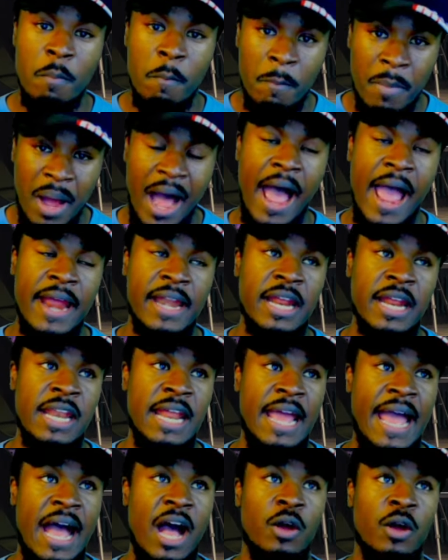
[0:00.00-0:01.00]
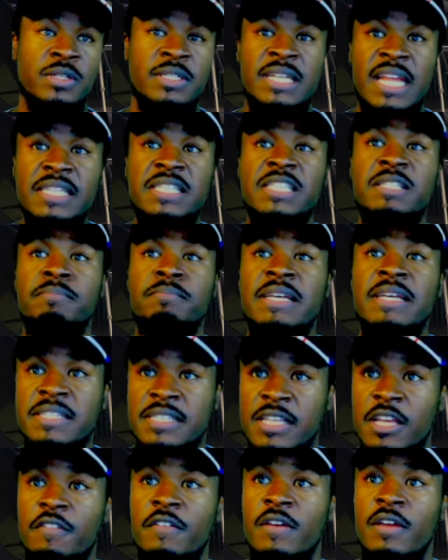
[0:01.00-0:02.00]
mind and how
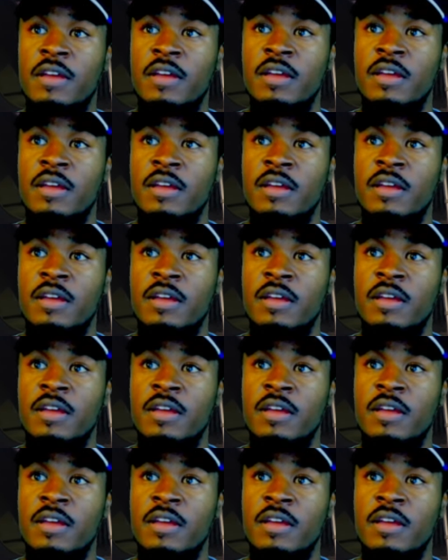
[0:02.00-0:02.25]
dismissive,